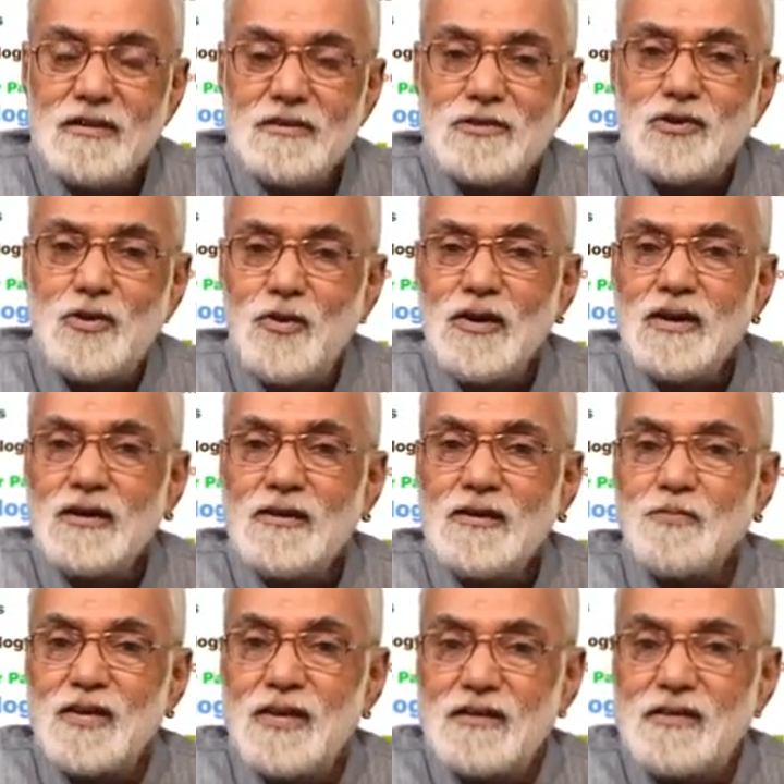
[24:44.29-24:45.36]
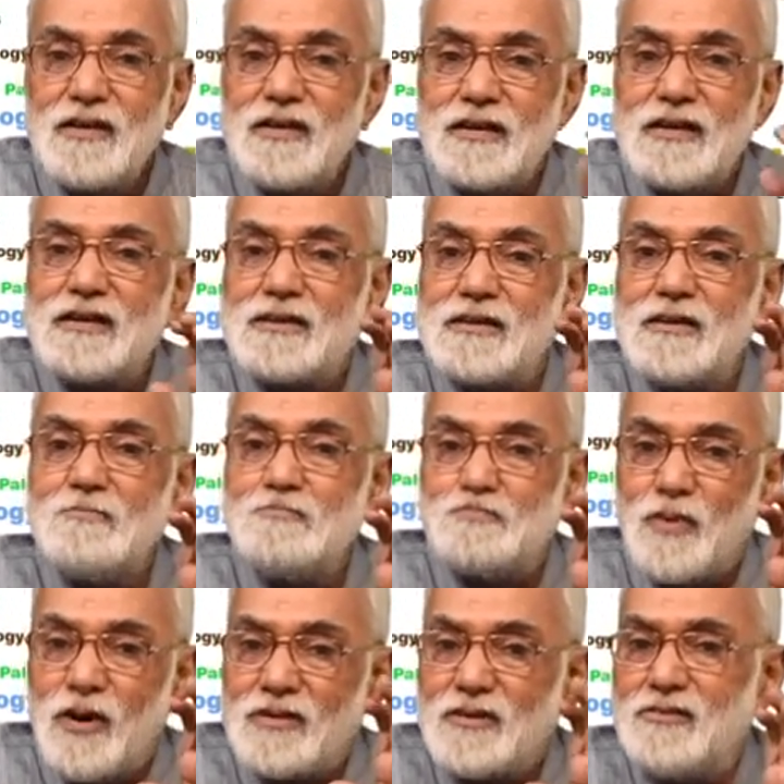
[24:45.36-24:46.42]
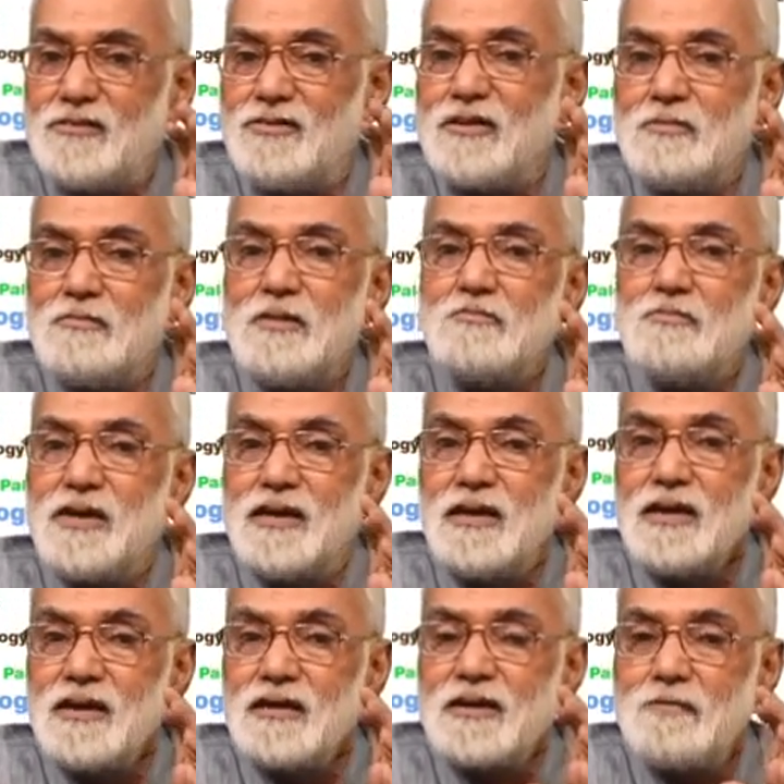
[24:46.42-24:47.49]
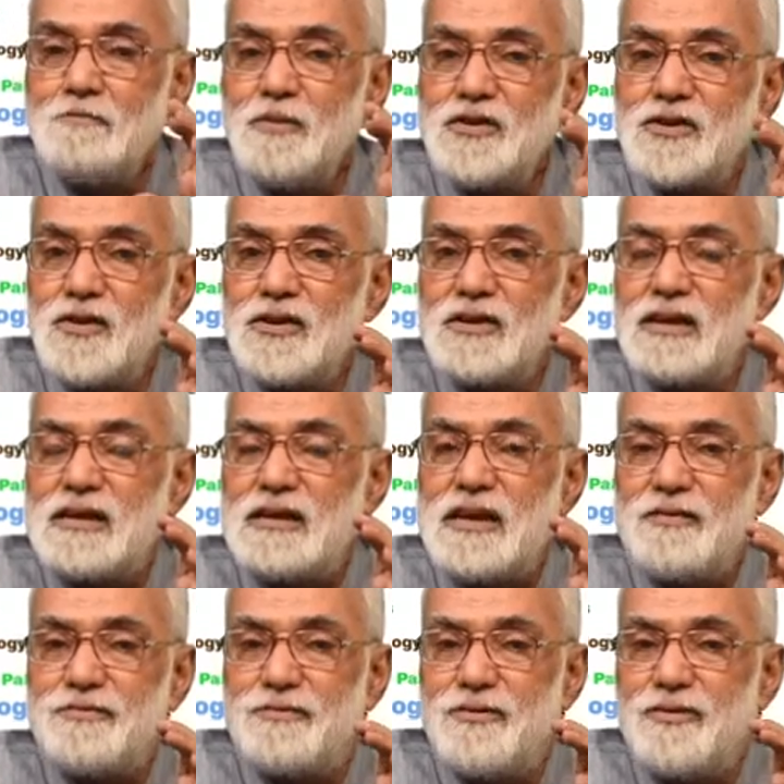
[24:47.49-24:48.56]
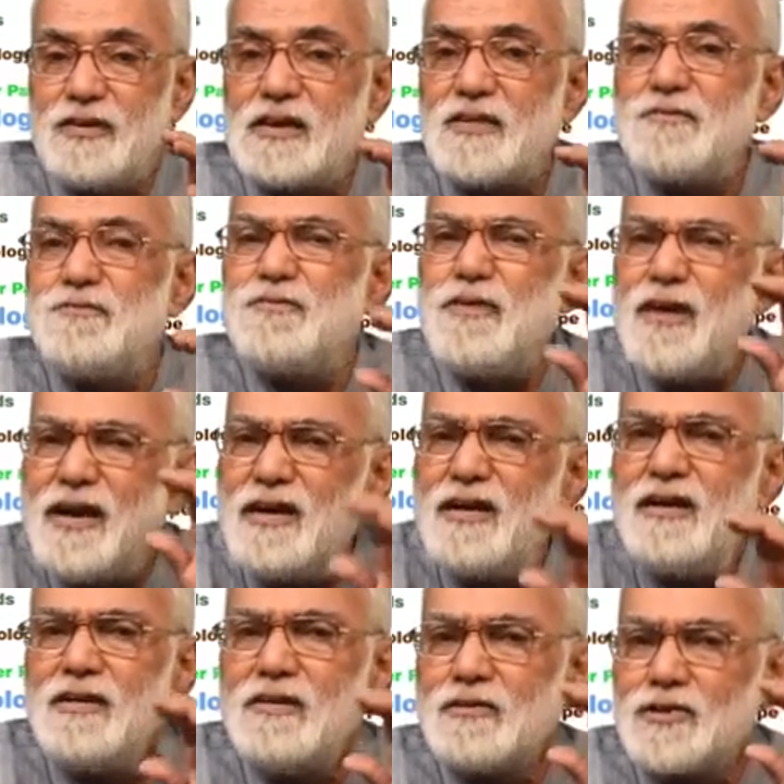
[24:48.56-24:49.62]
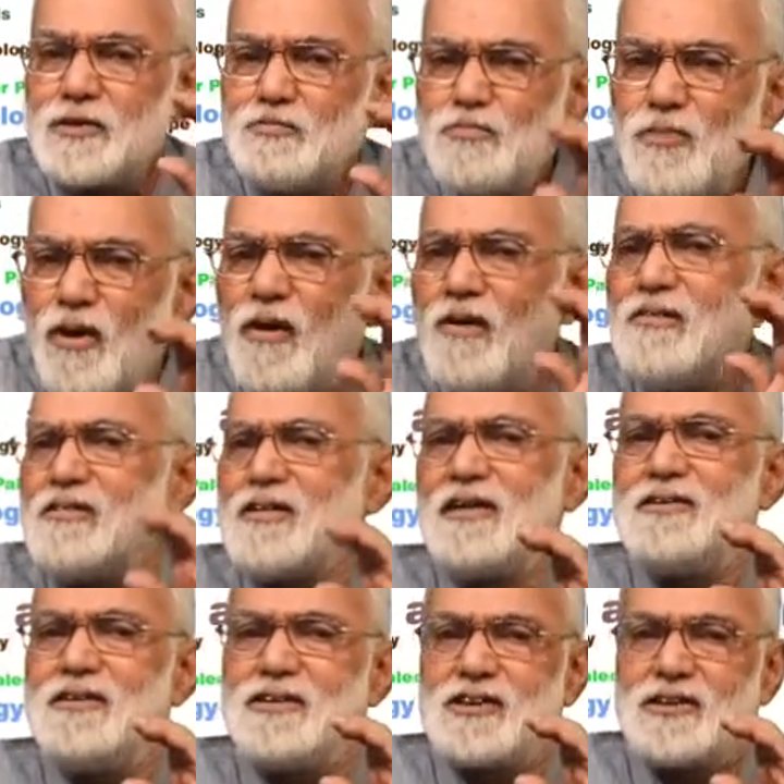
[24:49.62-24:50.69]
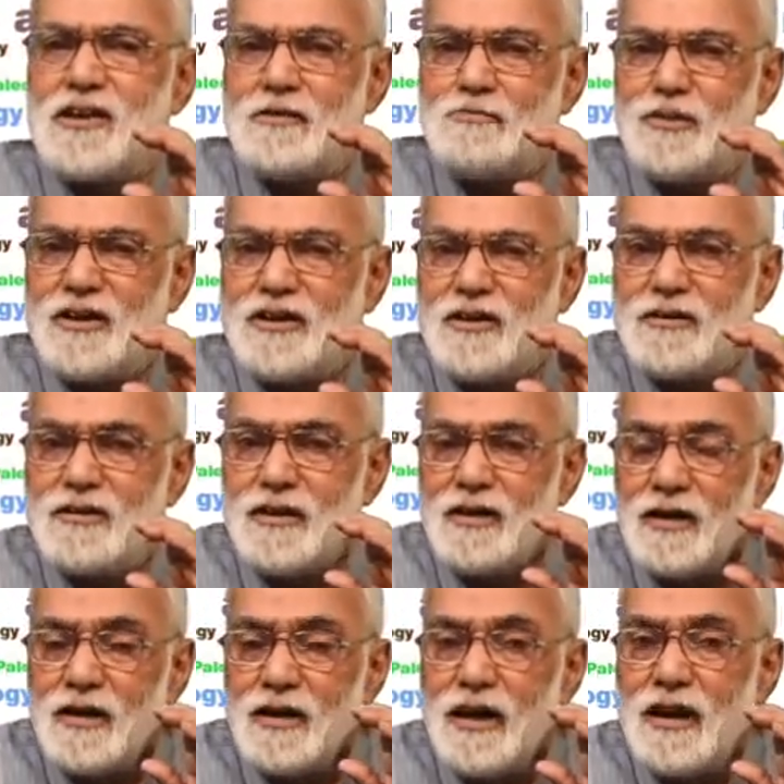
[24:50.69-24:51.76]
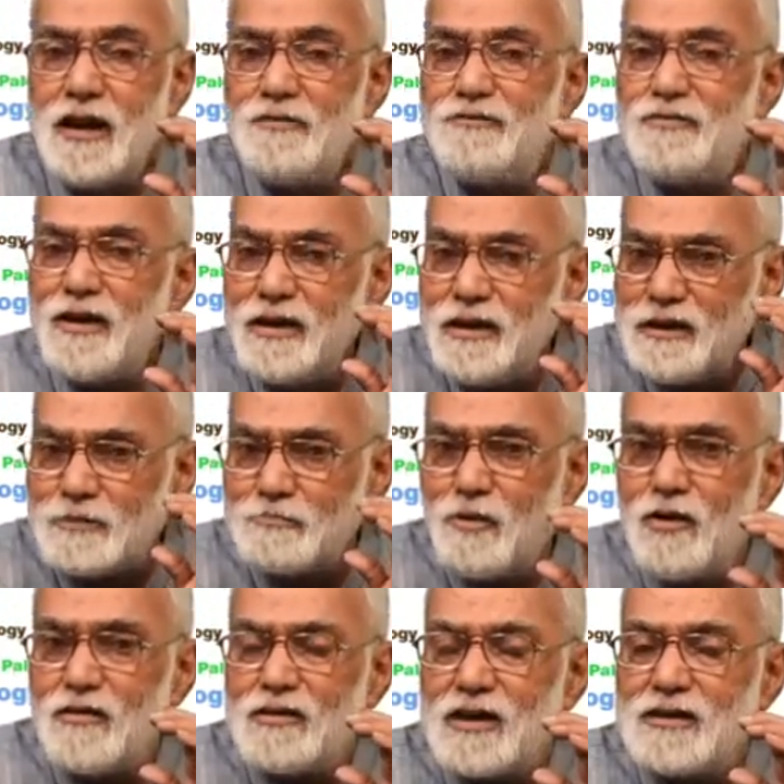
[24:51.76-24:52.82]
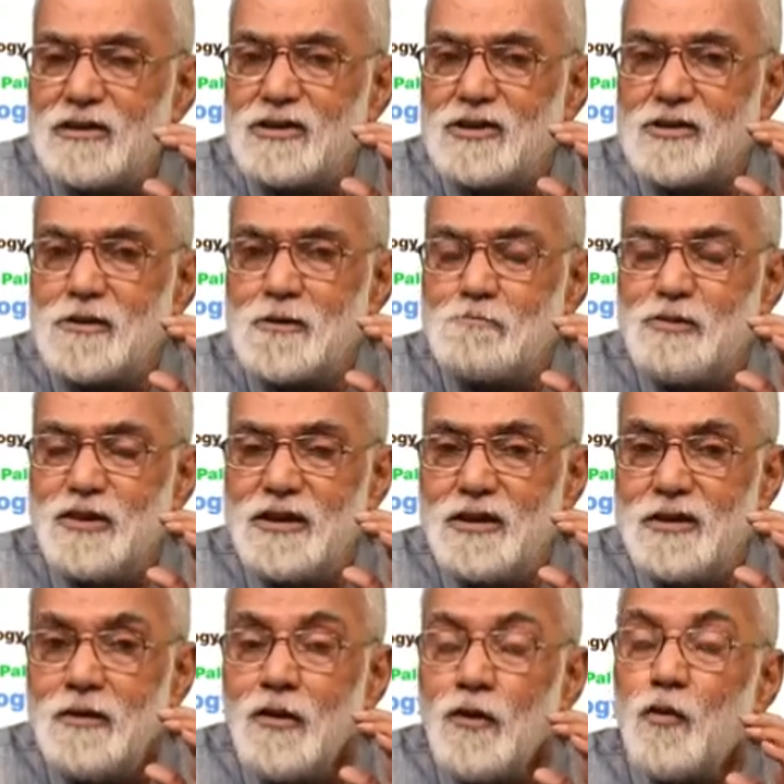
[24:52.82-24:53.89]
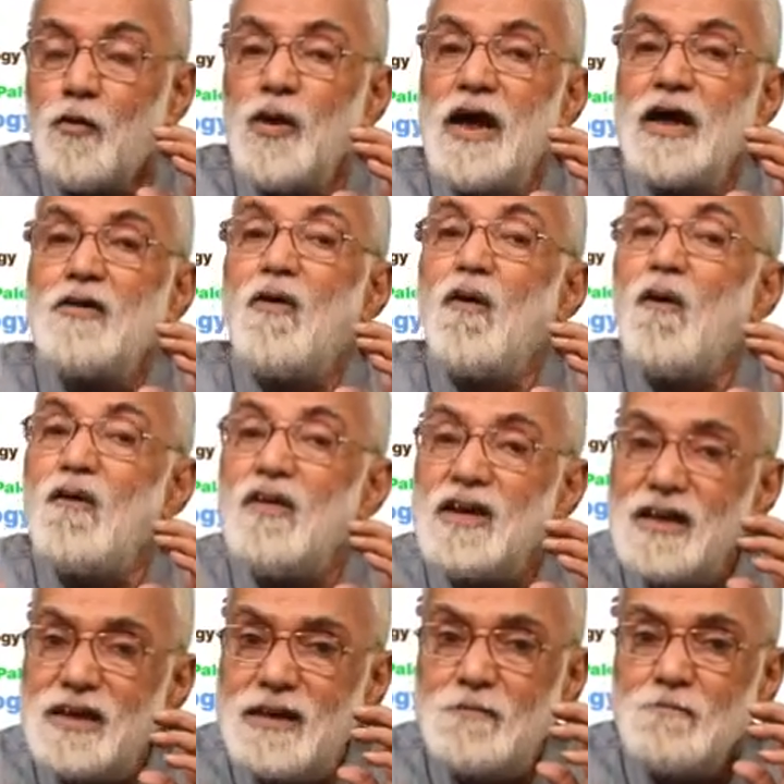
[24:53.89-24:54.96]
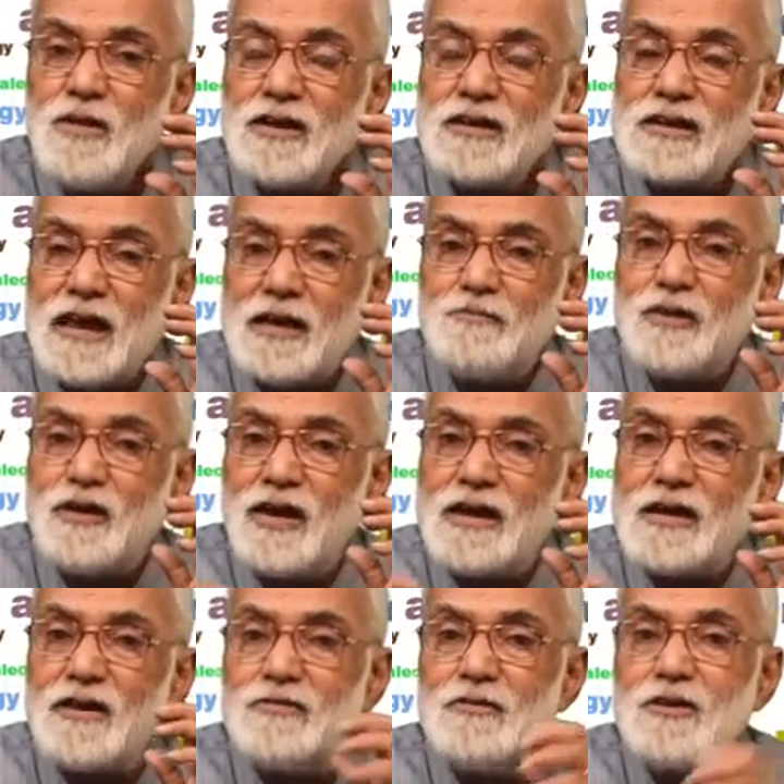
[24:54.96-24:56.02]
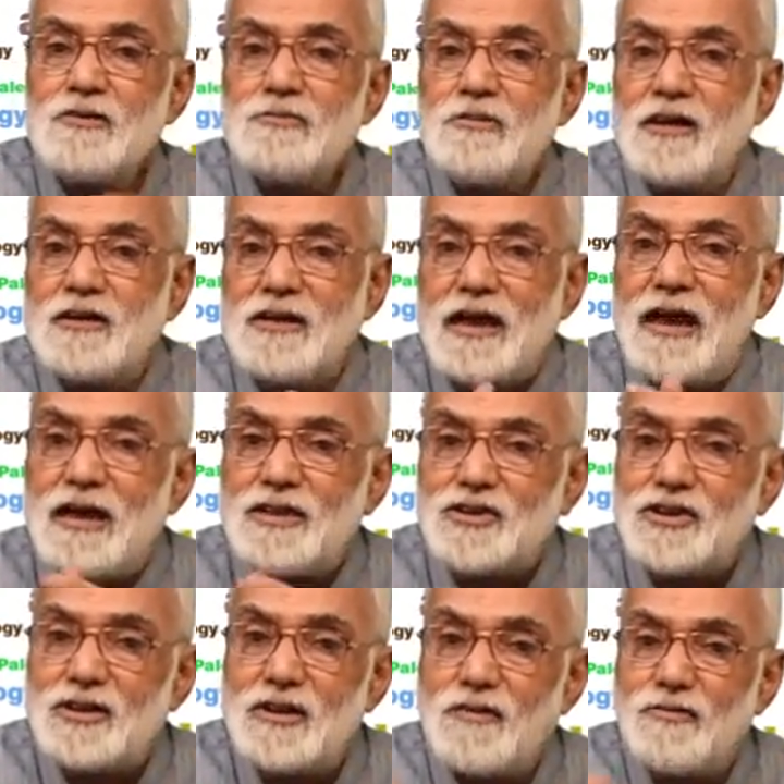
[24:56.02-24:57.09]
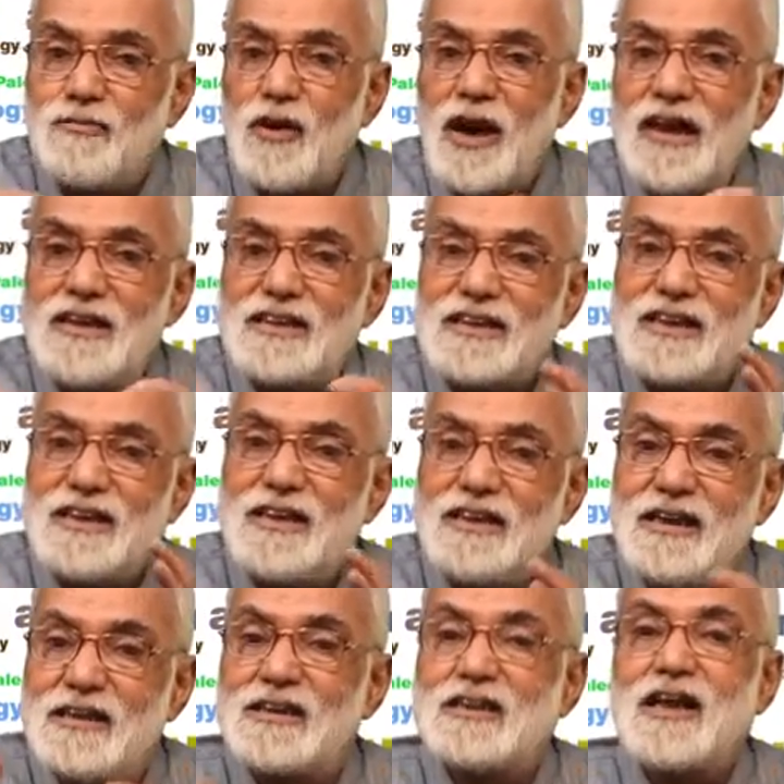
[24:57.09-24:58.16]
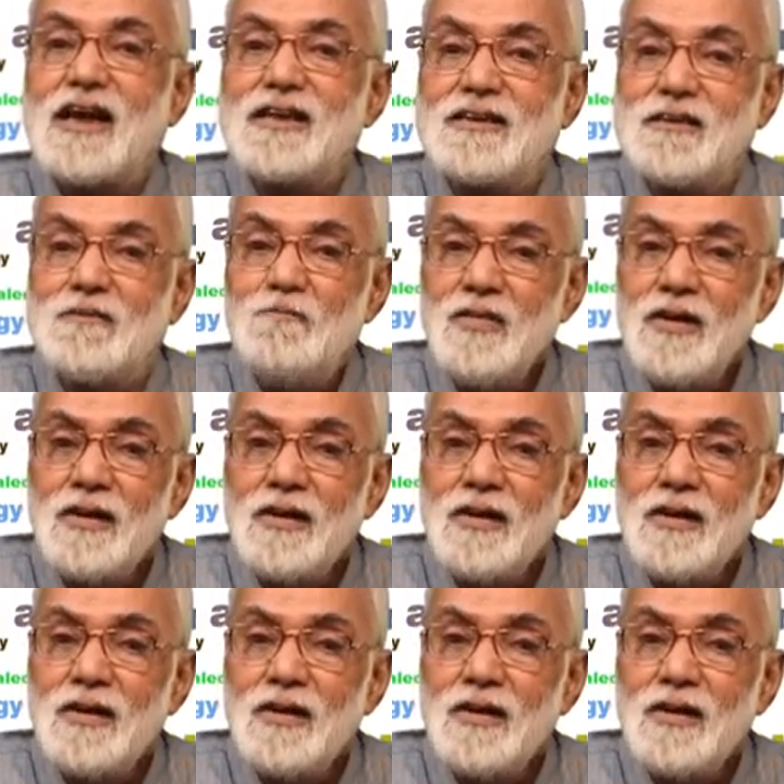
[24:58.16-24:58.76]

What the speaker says: So it is important to remember that Mesolithic therefore is a very small transitional period, a very small transitional period where already some kind of collection of wild seed has started.